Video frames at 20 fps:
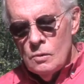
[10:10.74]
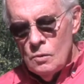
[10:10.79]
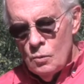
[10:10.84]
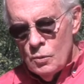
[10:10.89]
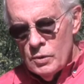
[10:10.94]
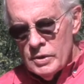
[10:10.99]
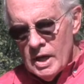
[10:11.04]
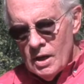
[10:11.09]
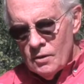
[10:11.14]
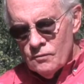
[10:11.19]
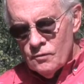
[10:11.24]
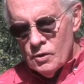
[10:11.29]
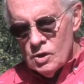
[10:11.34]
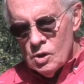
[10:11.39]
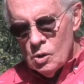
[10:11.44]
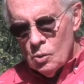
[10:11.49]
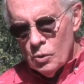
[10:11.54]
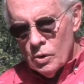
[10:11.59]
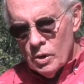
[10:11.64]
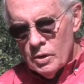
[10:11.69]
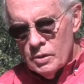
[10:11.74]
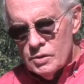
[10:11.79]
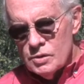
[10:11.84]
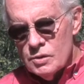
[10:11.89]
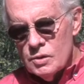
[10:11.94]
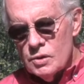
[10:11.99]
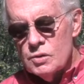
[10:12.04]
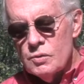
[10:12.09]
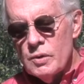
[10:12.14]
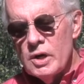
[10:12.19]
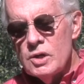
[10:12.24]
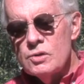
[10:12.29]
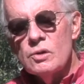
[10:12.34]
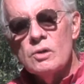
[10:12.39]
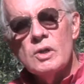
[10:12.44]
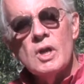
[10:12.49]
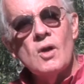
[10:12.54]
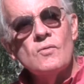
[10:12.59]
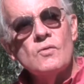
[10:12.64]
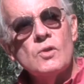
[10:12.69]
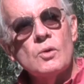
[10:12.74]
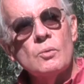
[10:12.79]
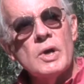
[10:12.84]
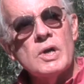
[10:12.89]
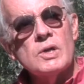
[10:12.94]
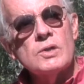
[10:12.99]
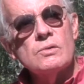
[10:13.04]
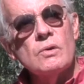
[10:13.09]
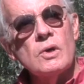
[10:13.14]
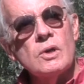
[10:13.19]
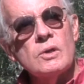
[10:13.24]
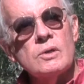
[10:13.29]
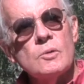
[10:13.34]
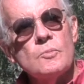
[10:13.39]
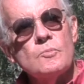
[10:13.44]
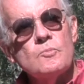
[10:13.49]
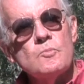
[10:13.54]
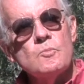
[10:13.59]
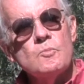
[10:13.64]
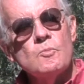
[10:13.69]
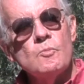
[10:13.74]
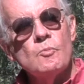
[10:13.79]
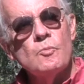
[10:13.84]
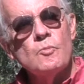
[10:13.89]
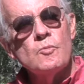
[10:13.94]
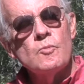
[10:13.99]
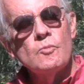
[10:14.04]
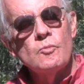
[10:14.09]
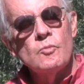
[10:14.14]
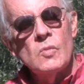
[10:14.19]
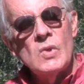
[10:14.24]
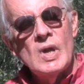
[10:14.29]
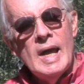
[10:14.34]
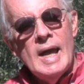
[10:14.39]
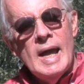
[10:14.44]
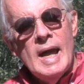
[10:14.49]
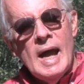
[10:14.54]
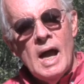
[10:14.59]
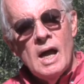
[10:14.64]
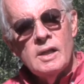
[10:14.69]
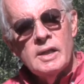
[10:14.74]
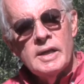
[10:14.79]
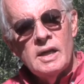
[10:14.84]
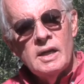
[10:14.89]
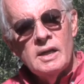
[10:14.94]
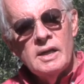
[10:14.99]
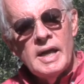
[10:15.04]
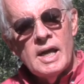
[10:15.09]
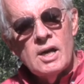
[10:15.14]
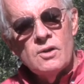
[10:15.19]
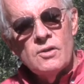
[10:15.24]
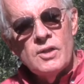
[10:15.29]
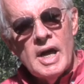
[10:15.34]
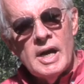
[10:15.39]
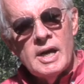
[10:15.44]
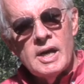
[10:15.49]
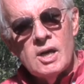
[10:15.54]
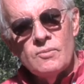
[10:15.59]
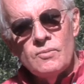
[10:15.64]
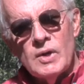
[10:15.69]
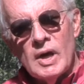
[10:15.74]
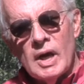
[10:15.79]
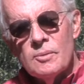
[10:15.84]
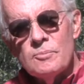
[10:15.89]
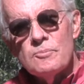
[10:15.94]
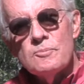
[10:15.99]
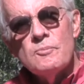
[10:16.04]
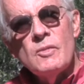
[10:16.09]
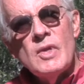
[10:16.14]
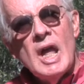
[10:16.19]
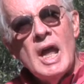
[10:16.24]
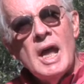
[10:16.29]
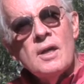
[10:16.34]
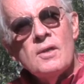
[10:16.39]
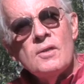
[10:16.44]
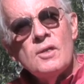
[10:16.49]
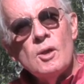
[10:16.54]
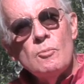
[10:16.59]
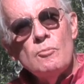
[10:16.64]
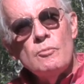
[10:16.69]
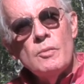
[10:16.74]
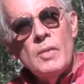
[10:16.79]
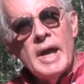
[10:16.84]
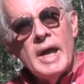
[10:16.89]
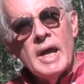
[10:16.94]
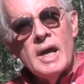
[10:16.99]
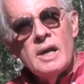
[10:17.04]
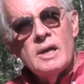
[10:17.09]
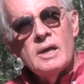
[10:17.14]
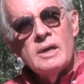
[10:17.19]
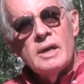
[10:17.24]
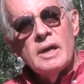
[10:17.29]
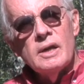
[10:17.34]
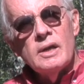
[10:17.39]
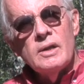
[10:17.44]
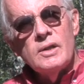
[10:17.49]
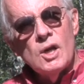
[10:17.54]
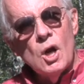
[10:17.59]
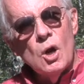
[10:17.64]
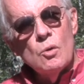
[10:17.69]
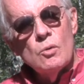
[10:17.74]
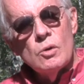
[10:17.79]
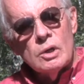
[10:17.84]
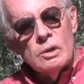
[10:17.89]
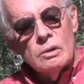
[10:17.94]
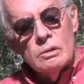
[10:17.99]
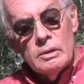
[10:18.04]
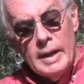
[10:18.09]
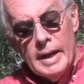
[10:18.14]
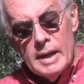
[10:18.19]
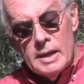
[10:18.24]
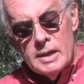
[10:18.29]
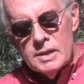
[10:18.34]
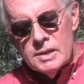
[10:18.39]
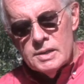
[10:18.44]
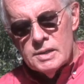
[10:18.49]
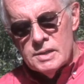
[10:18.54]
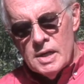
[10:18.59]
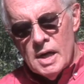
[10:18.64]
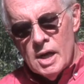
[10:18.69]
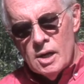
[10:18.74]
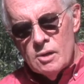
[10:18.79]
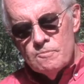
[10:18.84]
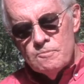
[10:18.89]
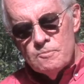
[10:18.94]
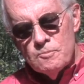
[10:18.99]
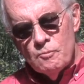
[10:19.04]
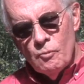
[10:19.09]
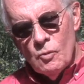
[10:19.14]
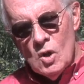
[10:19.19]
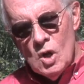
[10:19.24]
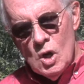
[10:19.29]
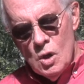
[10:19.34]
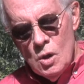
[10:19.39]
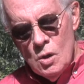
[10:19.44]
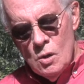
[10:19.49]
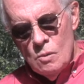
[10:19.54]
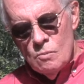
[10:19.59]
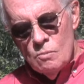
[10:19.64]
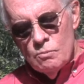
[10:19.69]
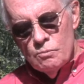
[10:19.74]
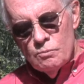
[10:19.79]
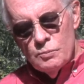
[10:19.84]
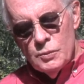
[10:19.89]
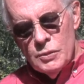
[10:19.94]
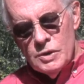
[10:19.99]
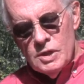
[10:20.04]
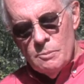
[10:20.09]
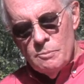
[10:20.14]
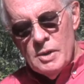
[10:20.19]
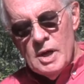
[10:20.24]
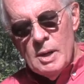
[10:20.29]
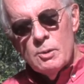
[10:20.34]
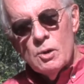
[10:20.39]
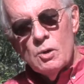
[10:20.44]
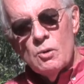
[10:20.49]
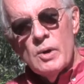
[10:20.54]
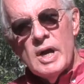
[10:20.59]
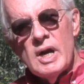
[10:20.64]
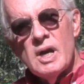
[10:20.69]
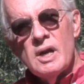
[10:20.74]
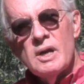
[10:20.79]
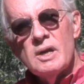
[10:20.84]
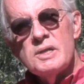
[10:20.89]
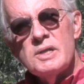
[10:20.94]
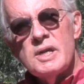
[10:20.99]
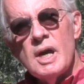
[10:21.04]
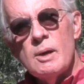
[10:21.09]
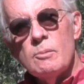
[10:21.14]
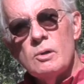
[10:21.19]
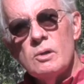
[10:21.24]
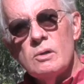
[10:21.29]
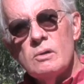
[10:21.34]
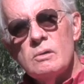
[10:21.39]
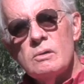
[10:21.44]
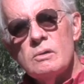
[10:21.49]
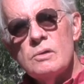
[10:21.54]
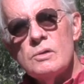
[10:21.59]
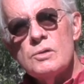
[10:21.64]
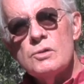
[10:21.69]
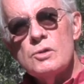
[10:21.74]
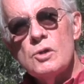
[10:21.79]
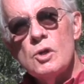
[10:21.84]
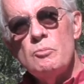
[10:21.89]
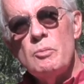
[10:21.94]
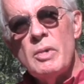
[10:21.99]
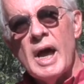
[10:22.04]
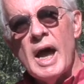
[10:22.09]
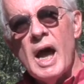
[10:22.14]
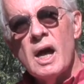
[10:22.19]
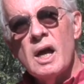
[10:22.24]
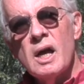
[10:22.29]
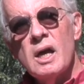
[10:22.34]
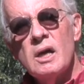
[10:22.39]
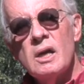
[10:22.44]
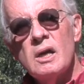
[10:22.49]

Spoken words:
Without further words, the stranger left the restaurant. A little later that evening, the man the owner and his son put the paper crane on a table, stood back,